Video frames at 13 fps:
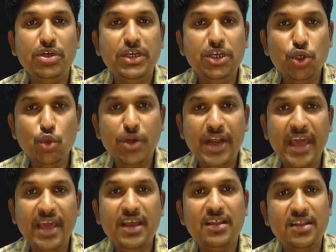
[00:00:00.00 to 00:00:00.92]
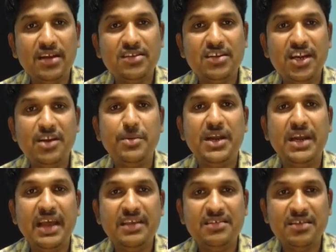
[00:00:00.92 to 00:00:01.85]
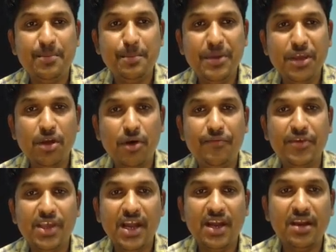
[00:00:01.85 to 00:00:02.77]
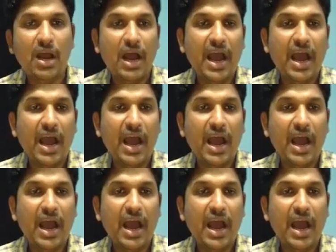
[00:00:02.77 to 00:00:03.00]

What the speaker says: you take that statement as P of n.